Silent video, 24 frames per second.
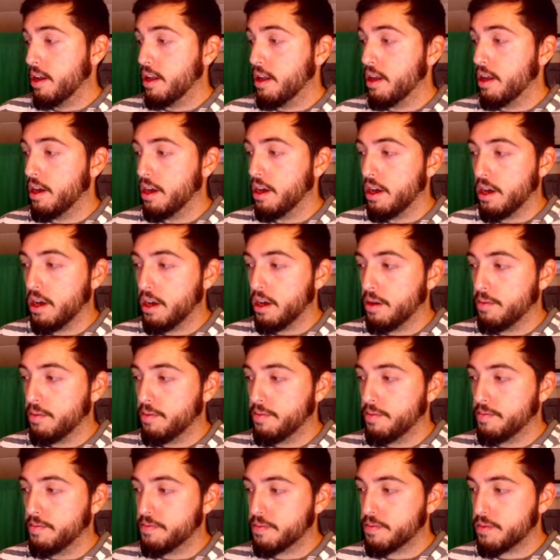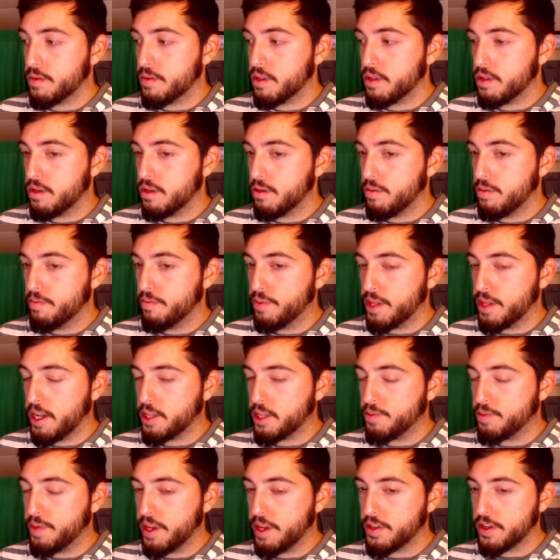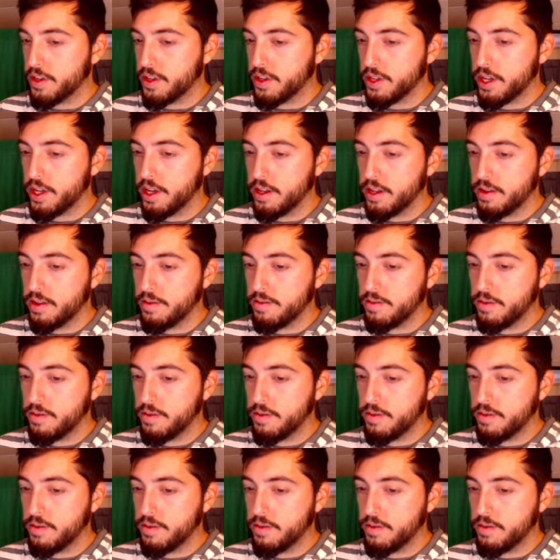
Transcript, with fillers: Um, but that's basically it.